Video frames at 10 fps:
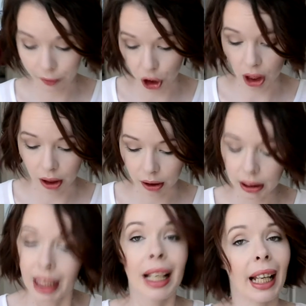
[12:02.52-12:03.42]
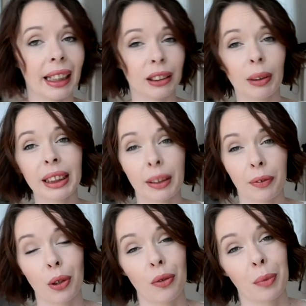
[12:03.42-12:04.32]
of jeans. It's really
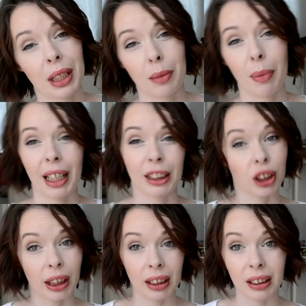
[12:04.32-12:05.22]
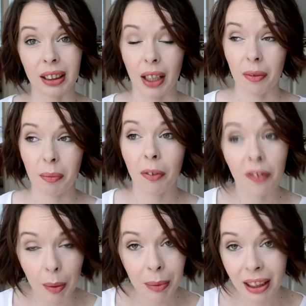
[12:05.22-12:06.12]
difficult for me to buy jeans that
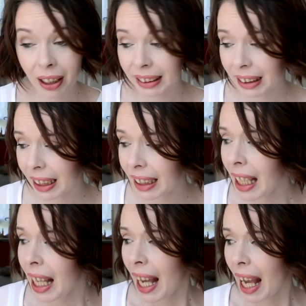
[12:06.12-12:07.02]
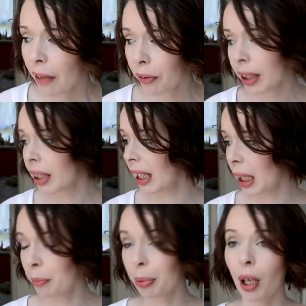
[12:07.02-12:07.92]
fit me nicely. Everything
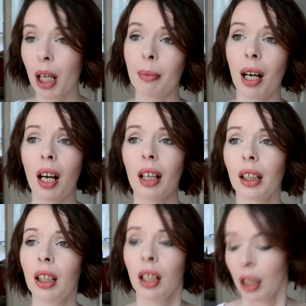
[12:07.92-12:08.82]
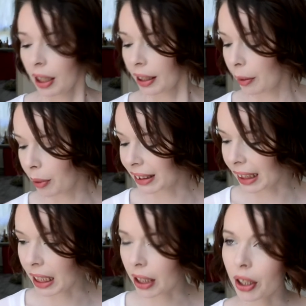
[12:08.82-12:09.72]
in Primark was
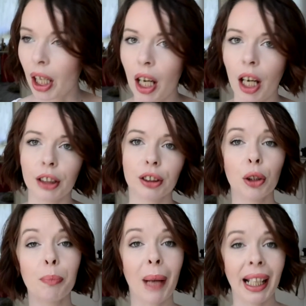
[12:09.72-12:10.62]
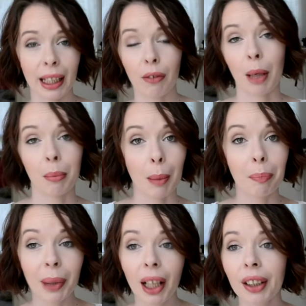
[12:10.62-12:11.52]
either too baggy around my
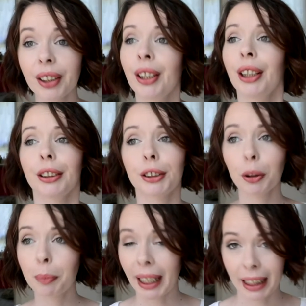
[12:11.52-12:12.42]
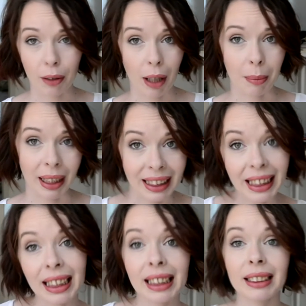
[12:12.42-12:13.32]
butt, too baggy around my
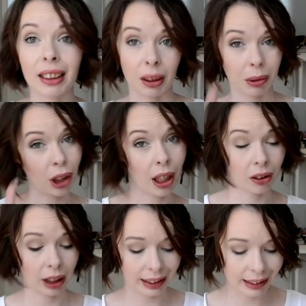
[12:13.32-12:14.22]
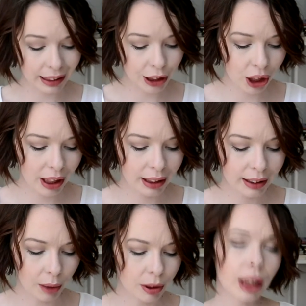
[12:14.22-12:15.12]
knees, because I was trying on like skinny
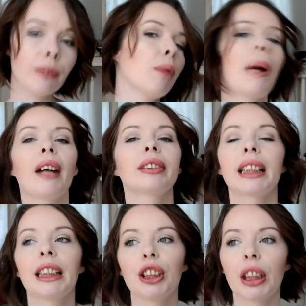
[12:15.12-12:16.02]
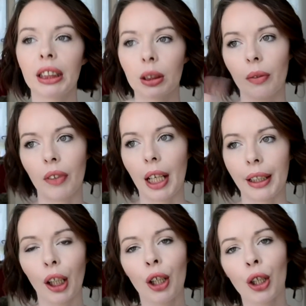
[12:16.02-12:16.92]
jeans. I was looking for a pair of skinny jeans with like